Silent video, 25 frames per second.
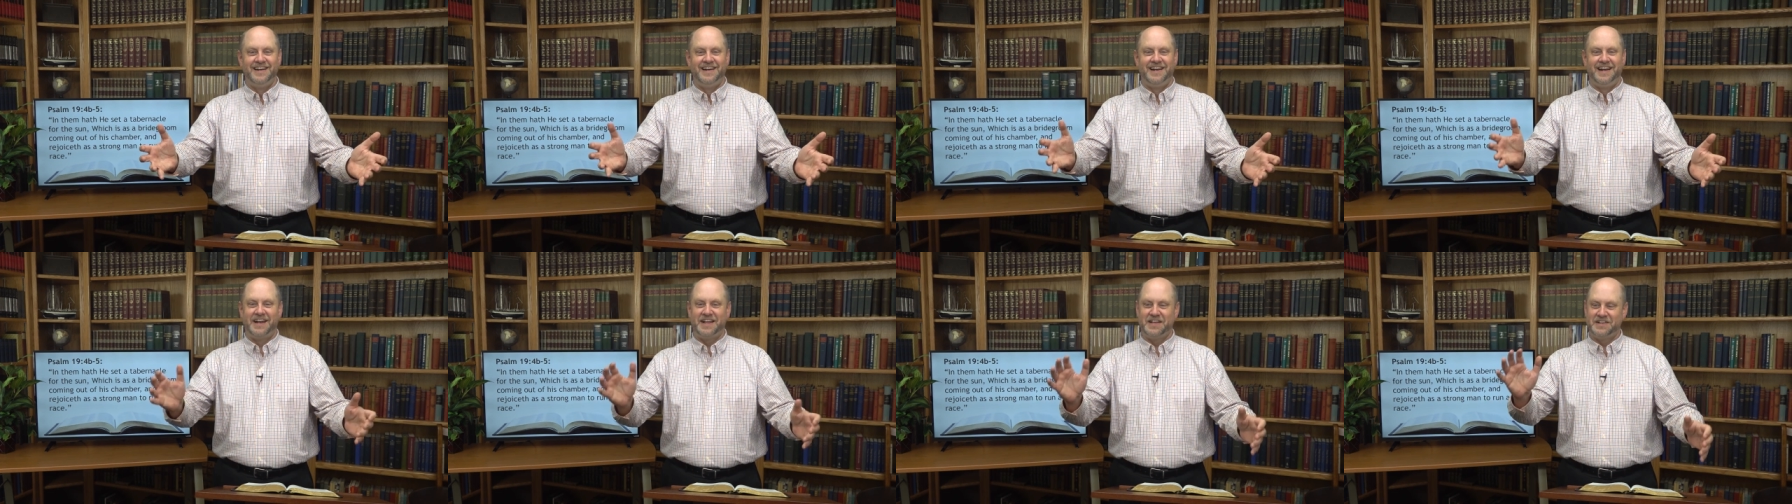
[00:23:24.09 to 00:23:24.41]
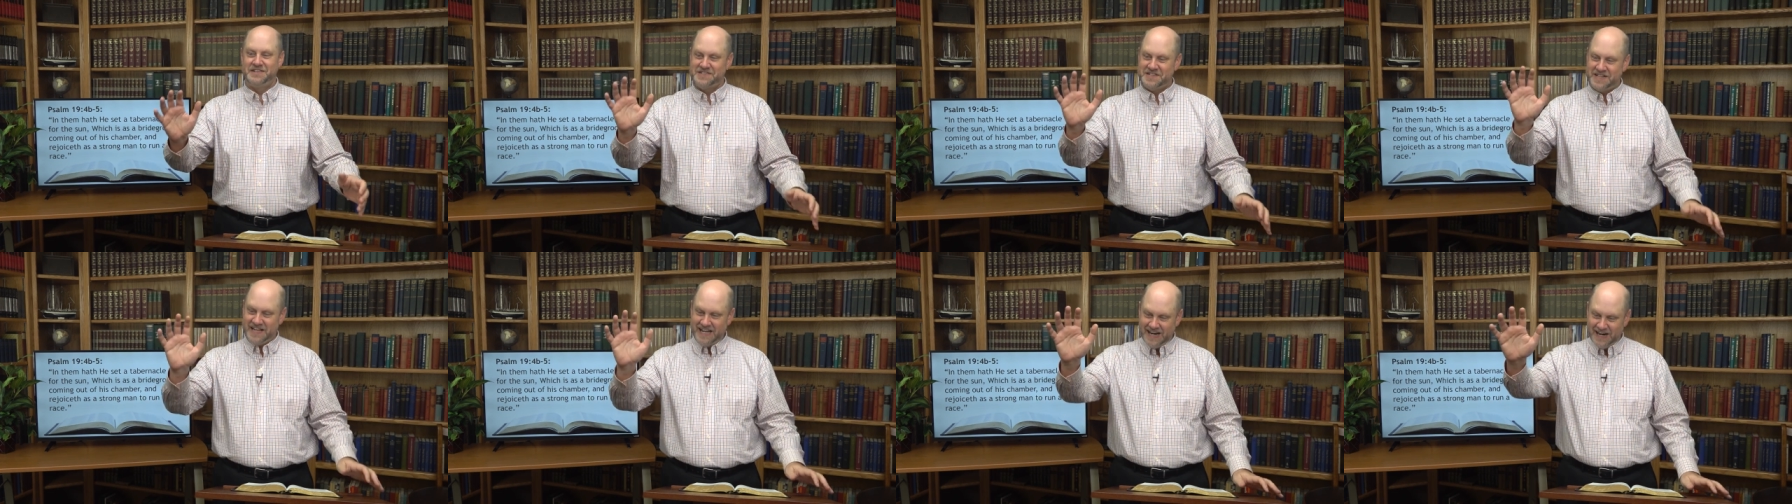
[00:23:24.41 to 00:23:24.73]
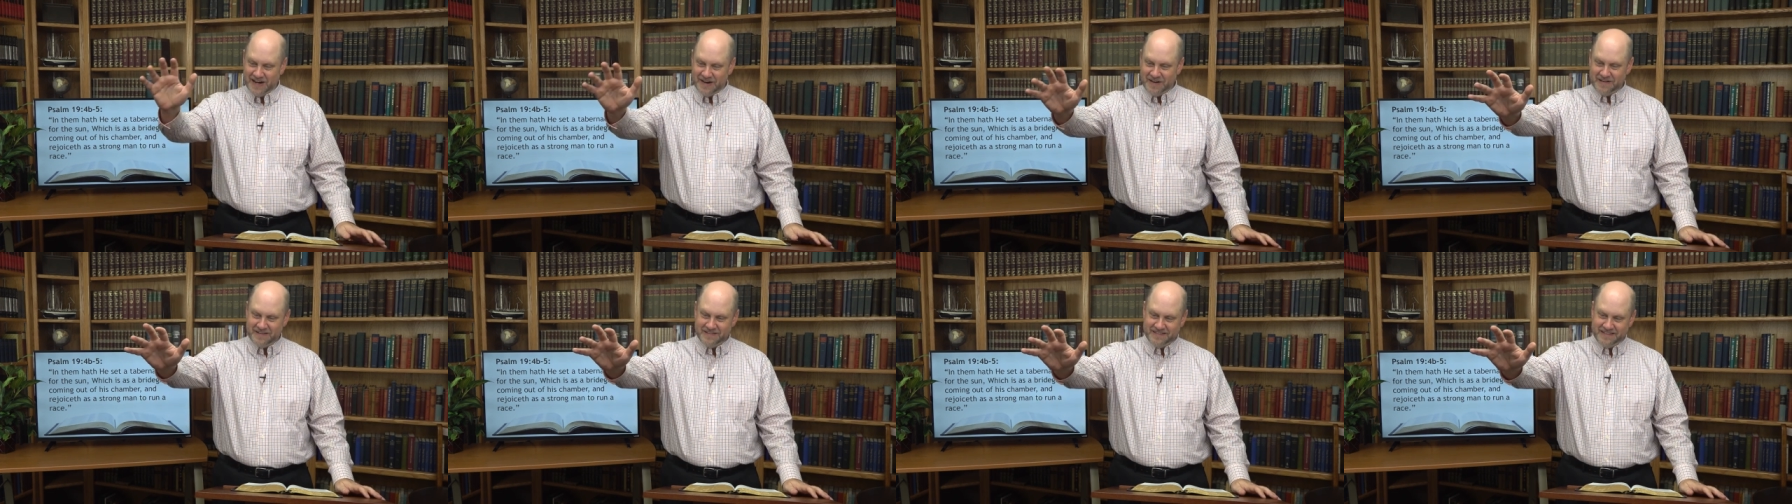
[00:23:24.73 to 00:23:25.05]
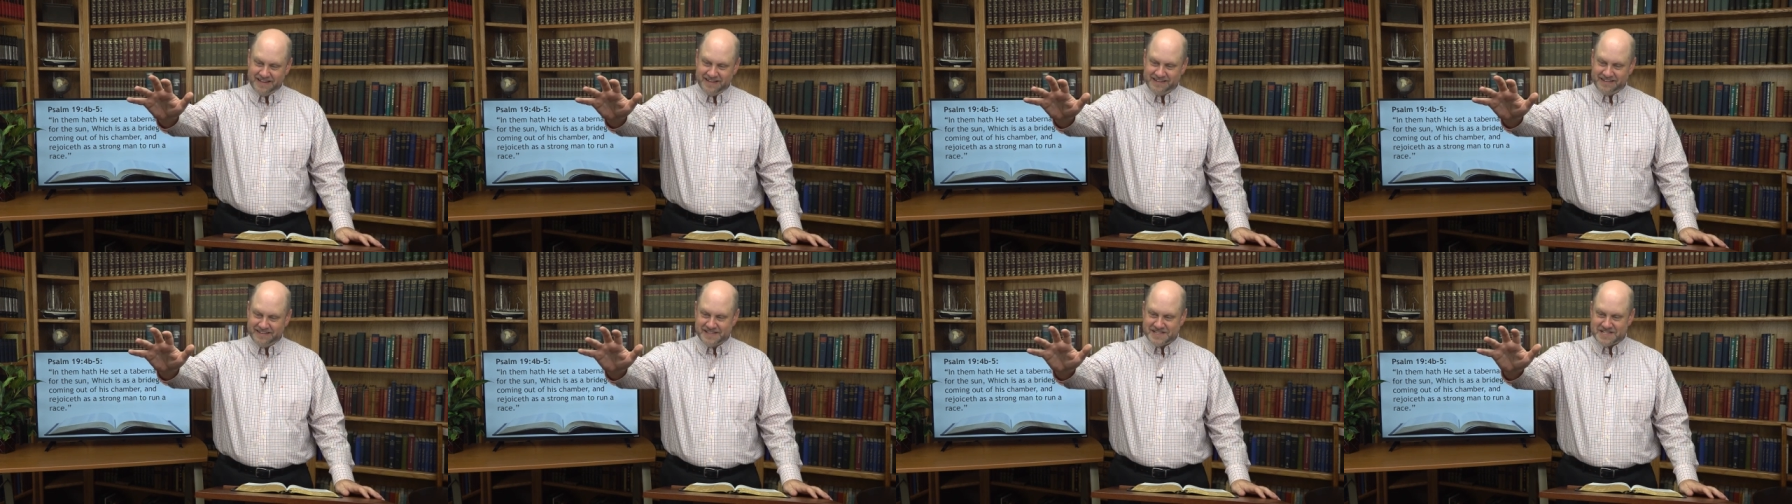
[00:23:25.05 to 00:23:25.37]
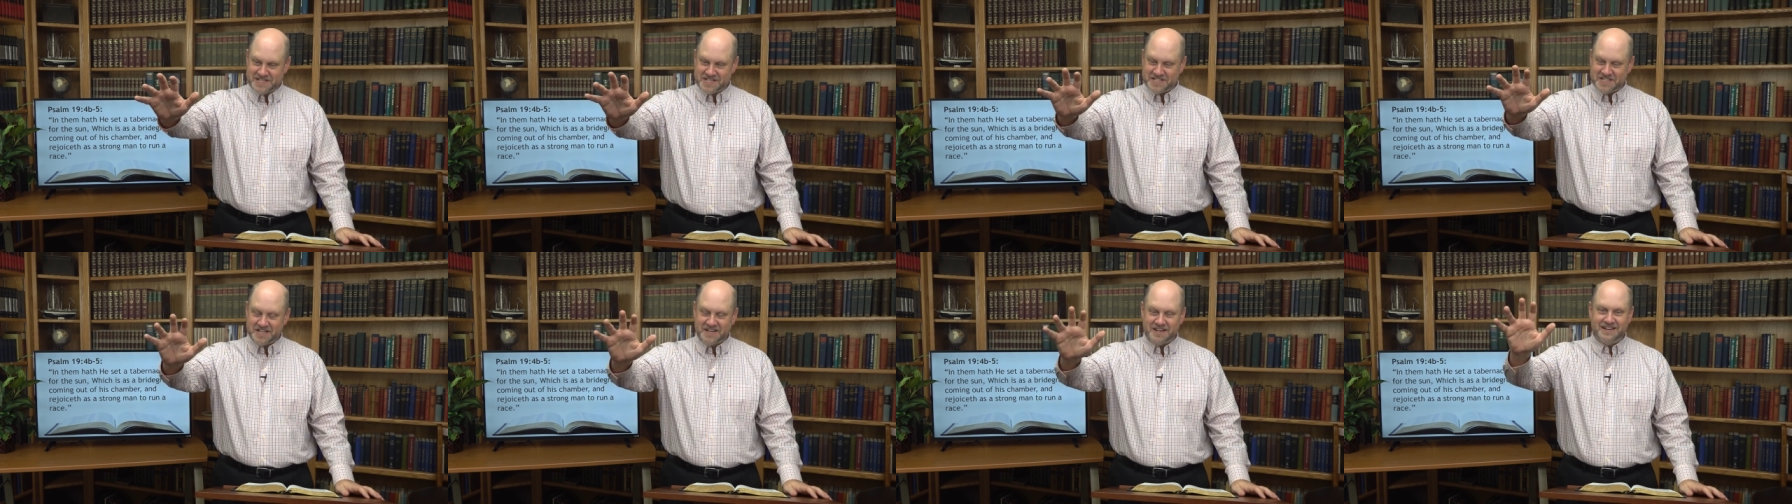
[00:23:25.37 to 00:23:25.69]
It is there that the
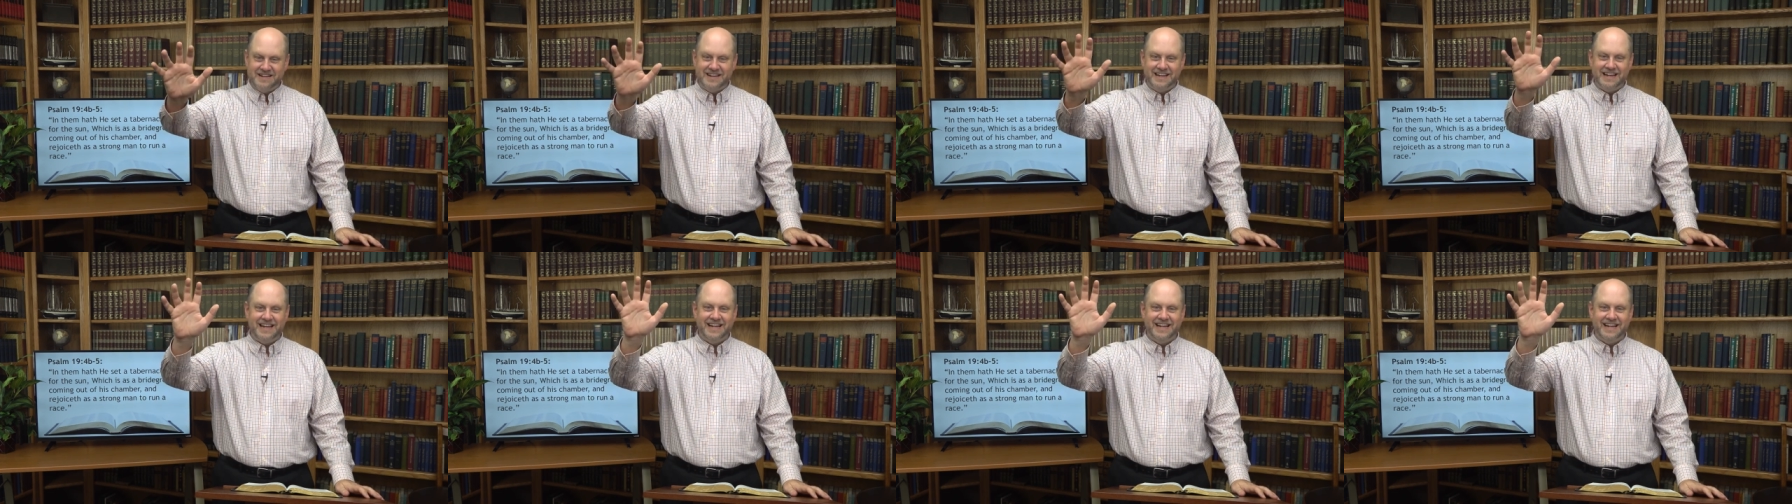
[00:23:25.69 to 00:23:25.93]
sun